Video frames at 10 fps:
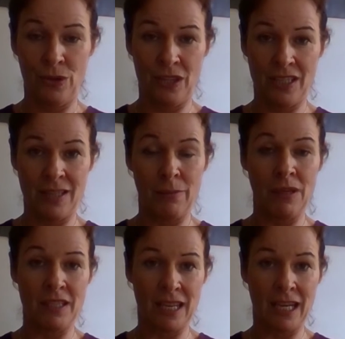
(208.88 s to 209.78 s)
they simply
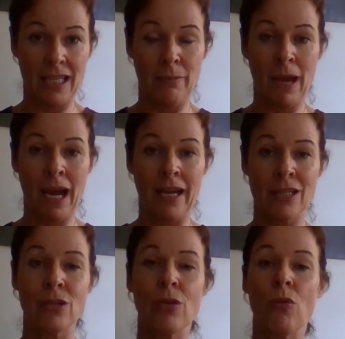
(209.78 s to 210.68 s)
say in the
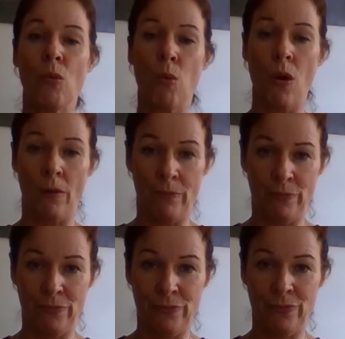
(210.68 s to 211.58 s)
mind, 1.
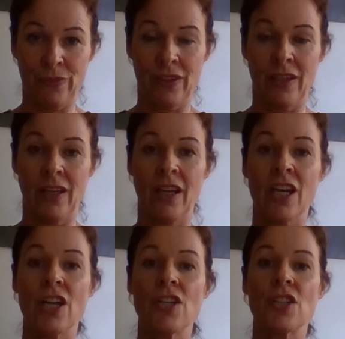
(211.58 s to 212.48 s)

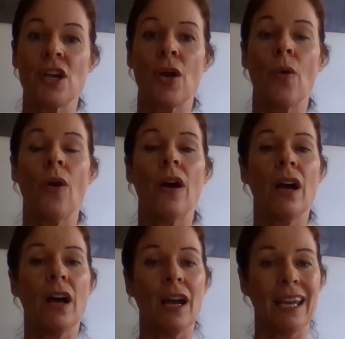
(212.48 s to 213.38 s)
So
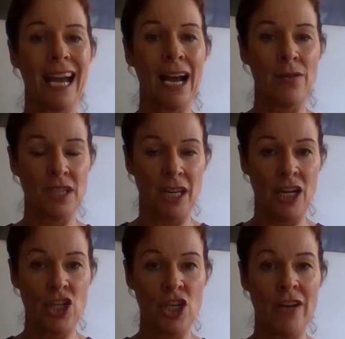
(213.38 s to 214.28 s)
count
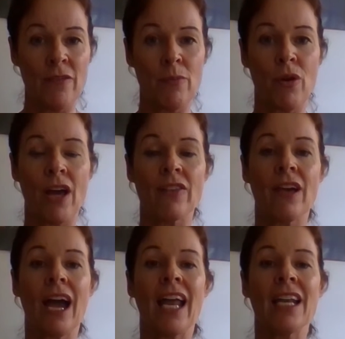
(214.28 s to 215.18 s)
each and every breath
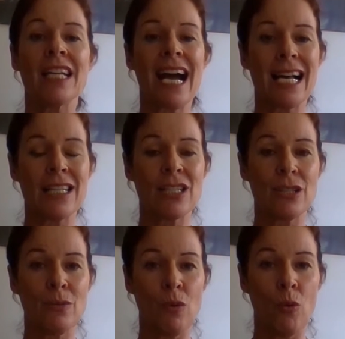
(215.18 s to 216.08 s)
and ask
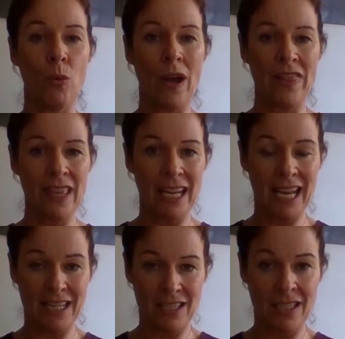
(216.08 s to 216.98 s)
them when they
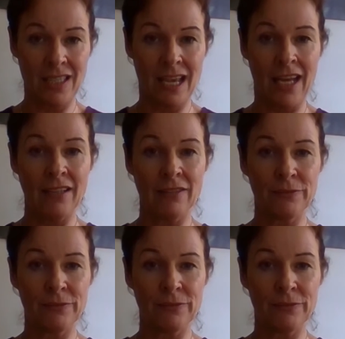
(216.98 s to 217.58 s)
get to 10,